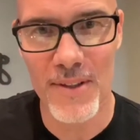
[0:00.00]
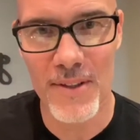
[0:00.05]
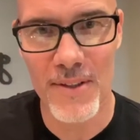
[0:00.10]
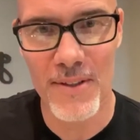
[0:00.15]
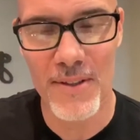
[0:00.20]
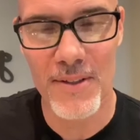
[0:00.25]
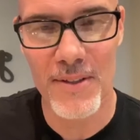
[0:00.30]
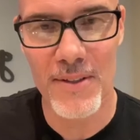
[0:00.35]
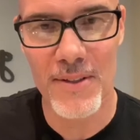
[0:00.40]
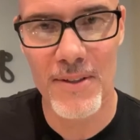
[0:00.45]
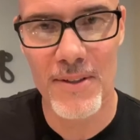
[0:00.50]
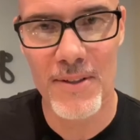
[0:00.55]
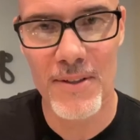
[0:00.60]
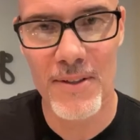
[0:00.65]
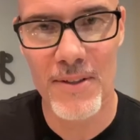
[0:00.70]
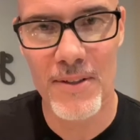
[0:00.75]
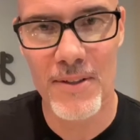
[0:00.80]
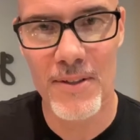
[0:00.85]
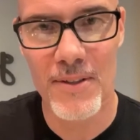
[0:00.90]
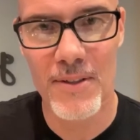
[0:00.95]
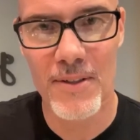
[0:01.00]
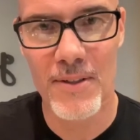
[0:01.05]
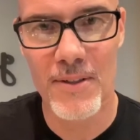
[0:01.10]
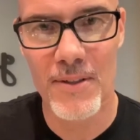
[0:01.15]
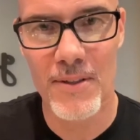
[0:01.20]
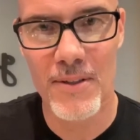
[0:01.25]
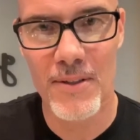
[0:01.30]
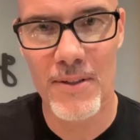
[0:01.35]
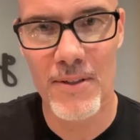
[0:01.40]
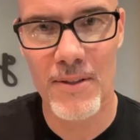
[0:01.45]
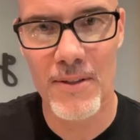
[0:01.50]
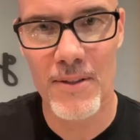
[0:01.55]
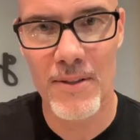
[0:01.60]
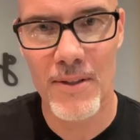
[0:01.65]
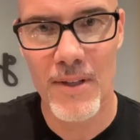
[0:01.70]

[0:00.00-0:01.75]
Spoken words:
Nobody speaks.